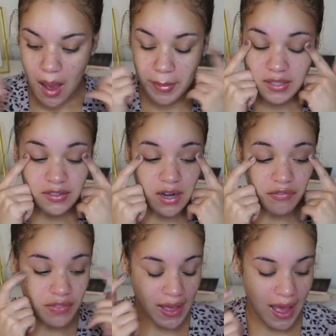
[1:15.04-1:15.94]
I'm gonna start
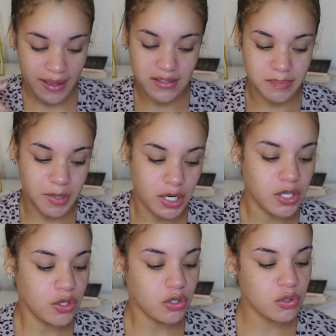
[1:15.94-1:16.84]
off with the eyes per
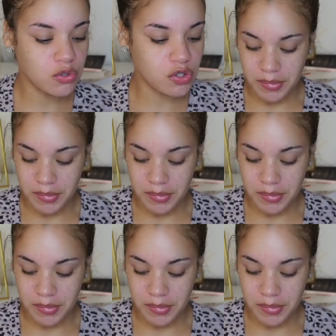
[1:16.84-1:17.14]
usual.